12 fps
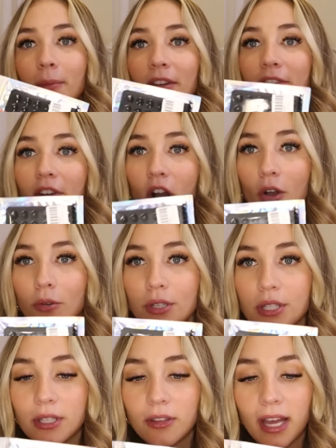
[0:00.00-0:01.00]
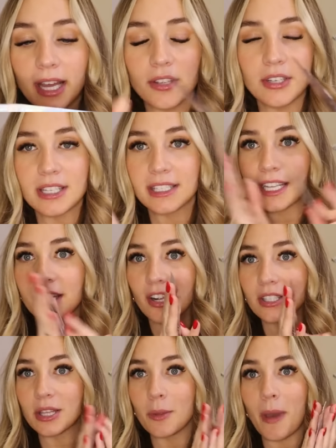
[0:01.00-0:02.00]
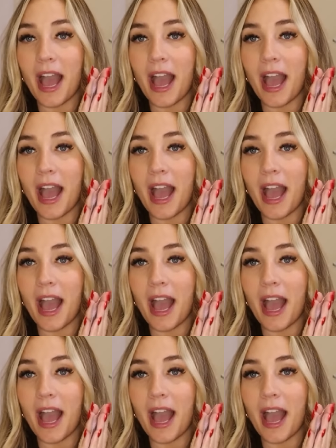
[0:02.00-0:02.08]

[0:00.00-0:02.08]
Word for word: for my phone so that you just stick it onto the